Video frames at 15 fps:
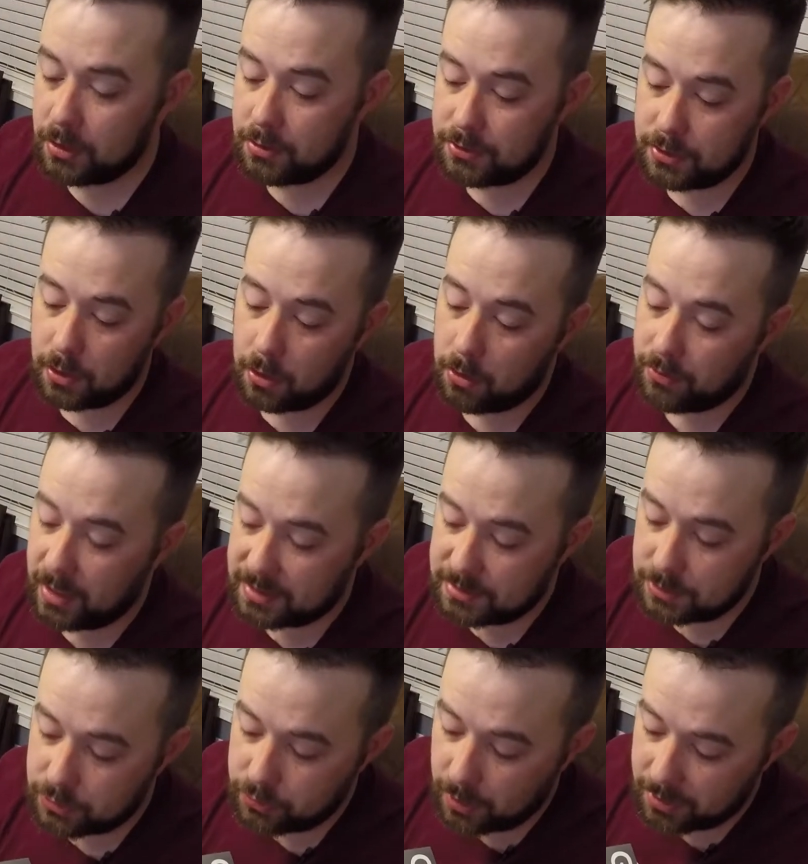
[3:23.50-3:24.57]
So
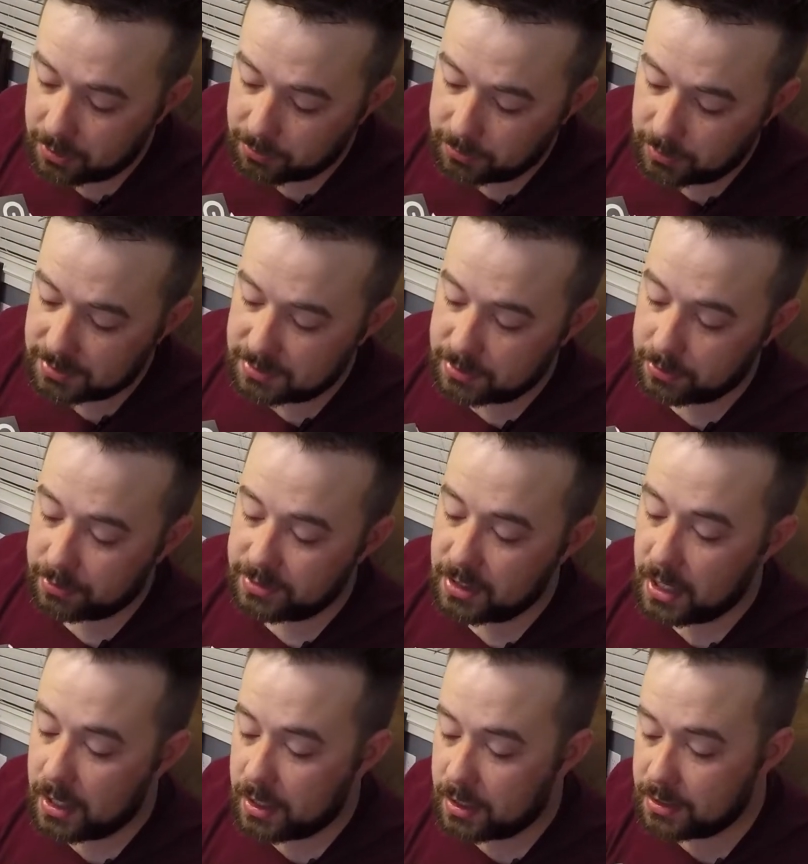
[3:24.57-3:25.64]
that's the Striker Plus series.
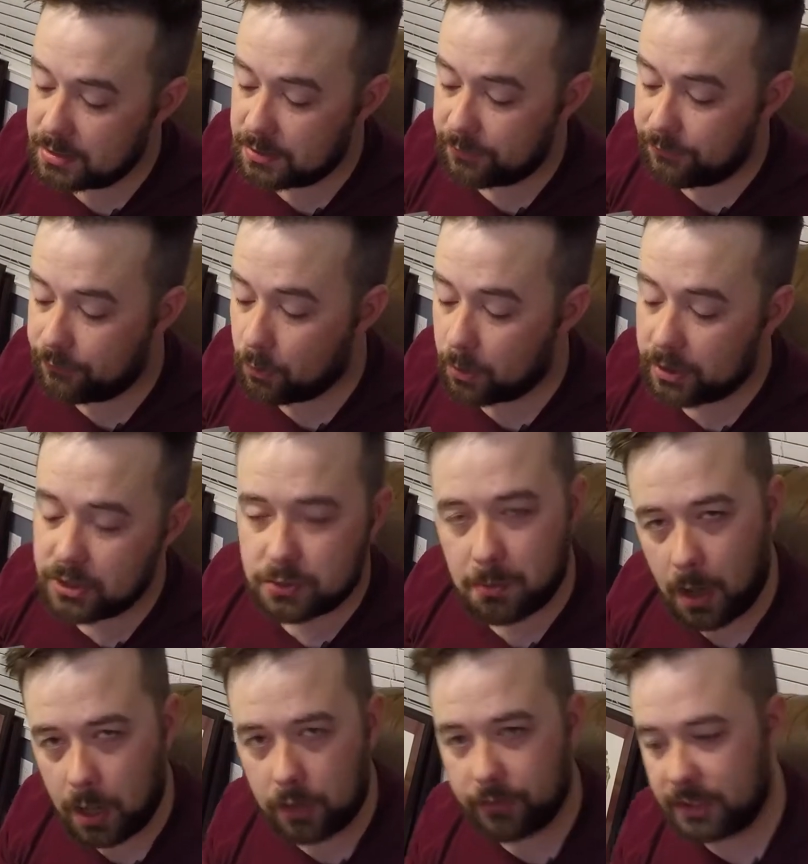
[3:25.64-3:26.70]
It is the 4-inch
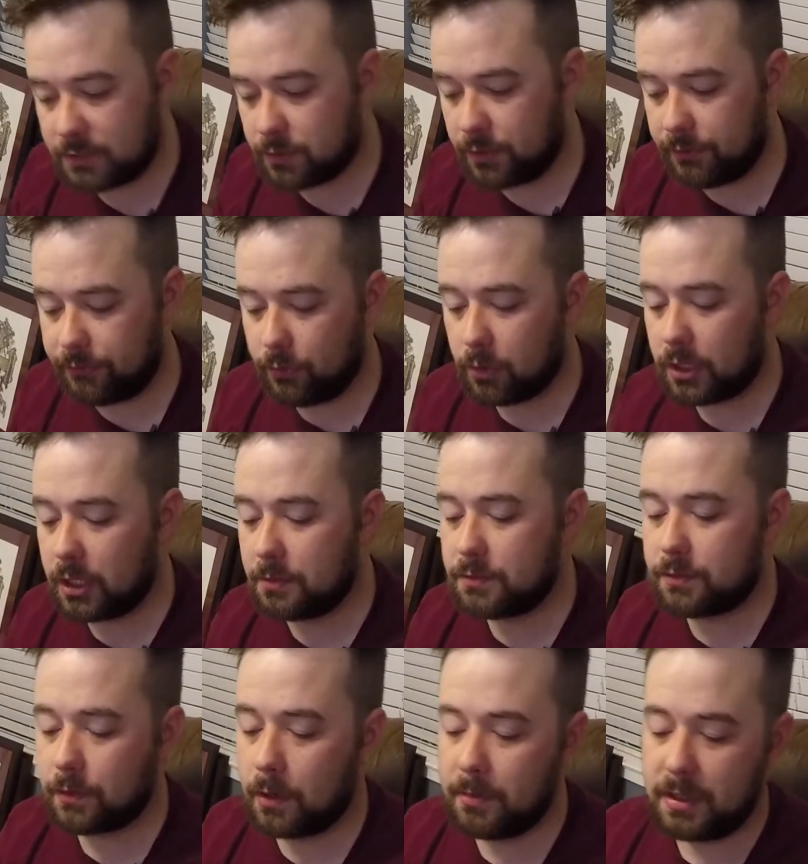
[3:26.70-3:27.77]
model. That's where the 4
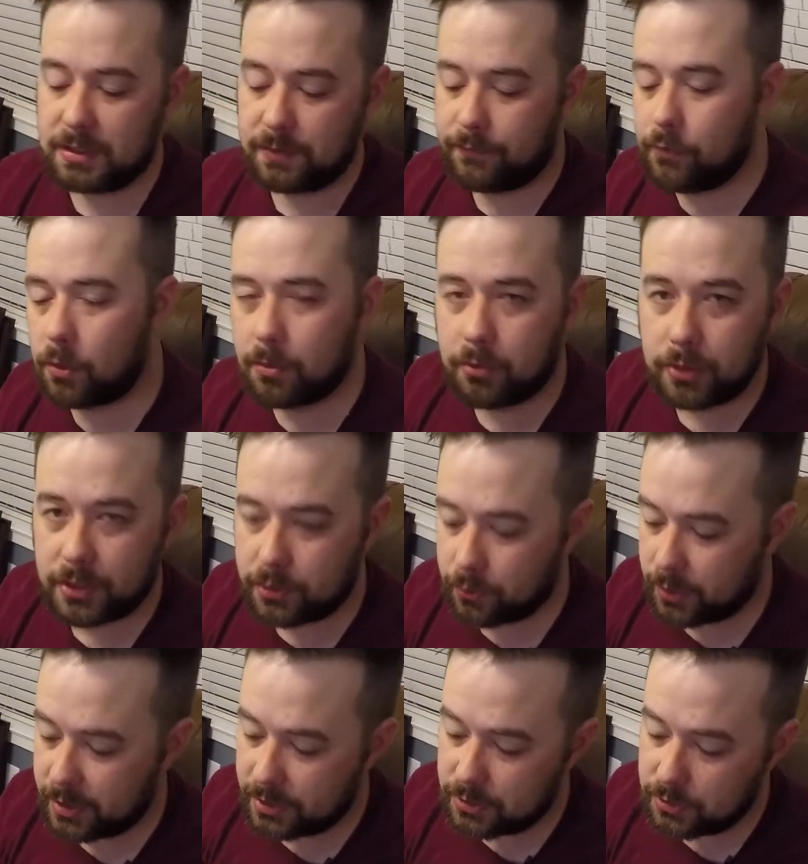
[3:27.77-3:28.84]
comes from. It's a
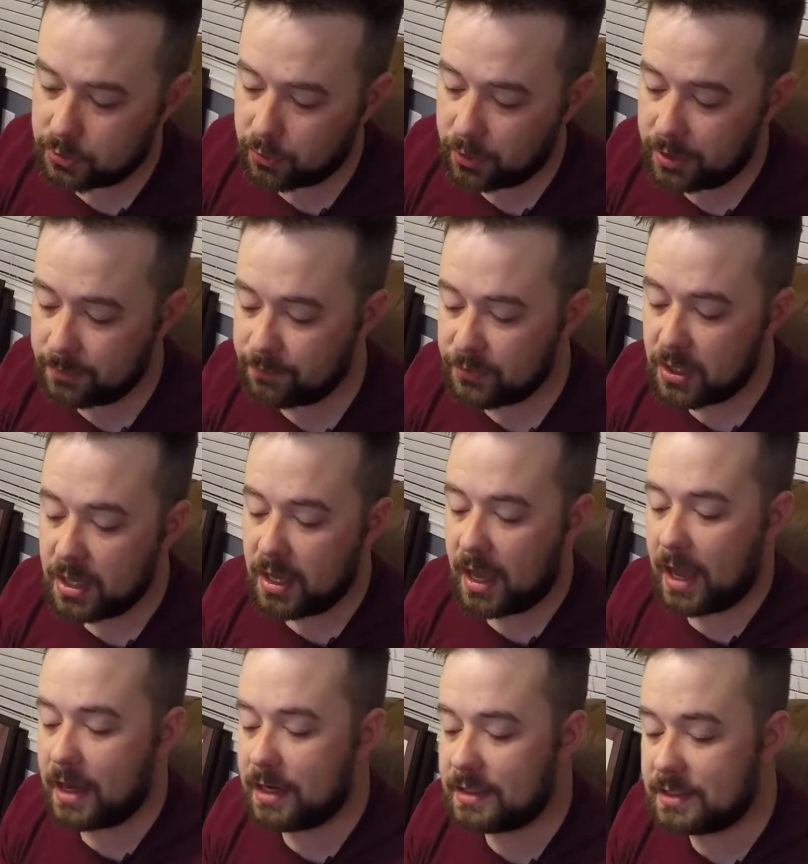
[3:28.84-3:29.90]
4.3-inch screen,
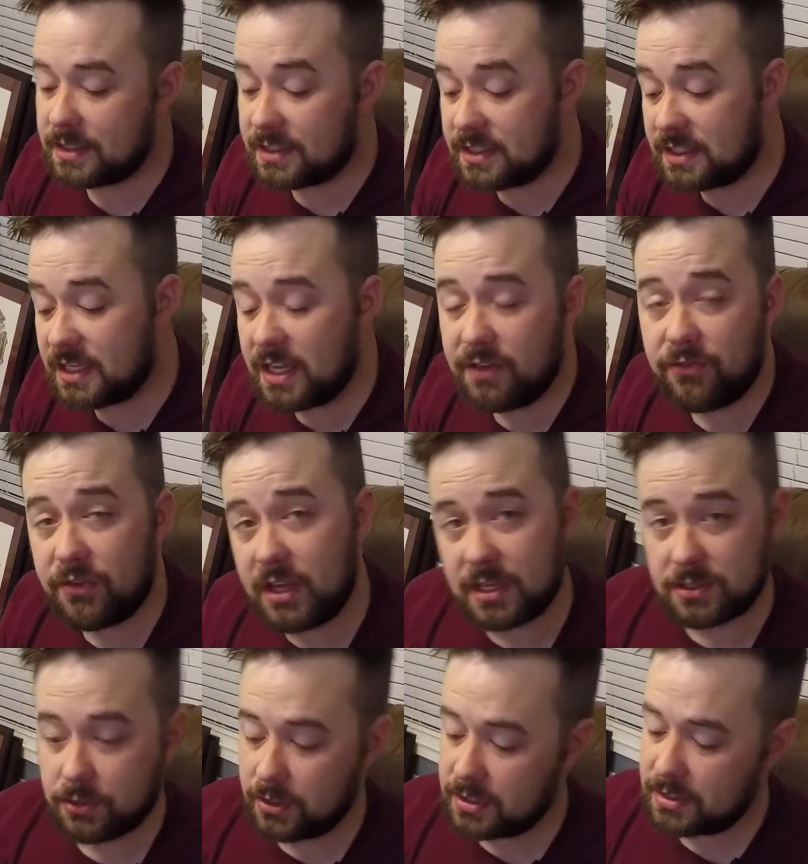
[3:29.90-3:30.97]
and it's a
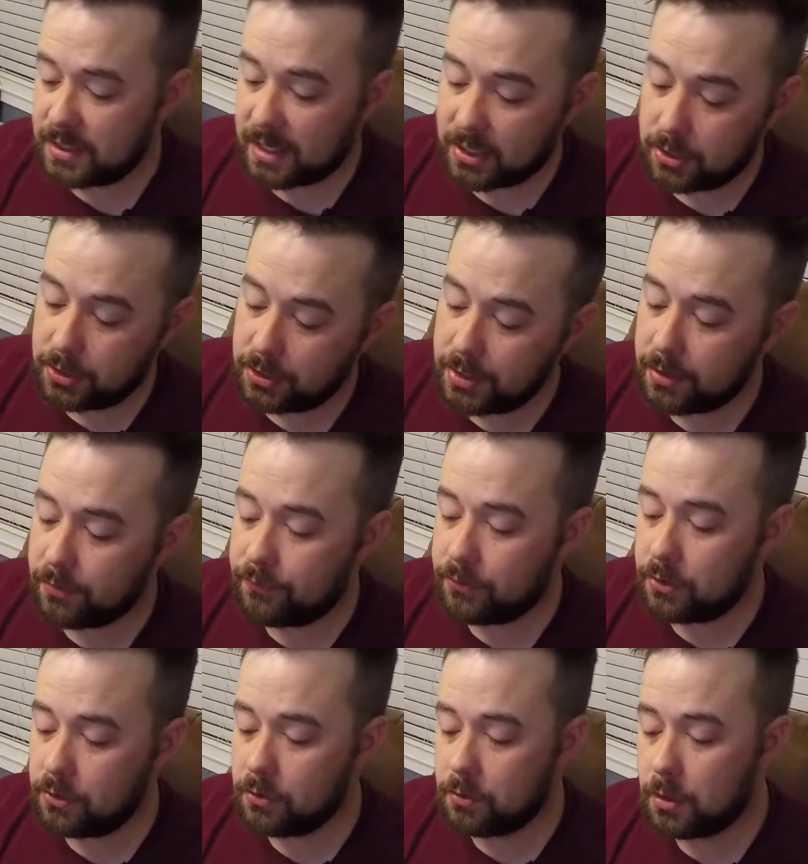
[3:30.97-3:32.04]
CV. So this is a clear
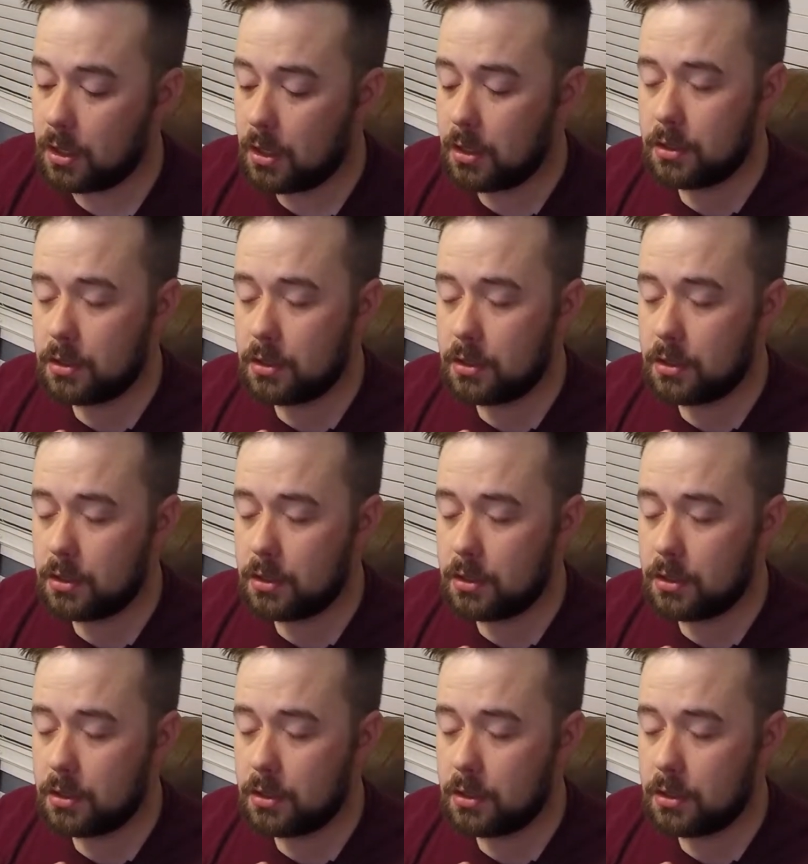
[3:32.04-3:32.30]
view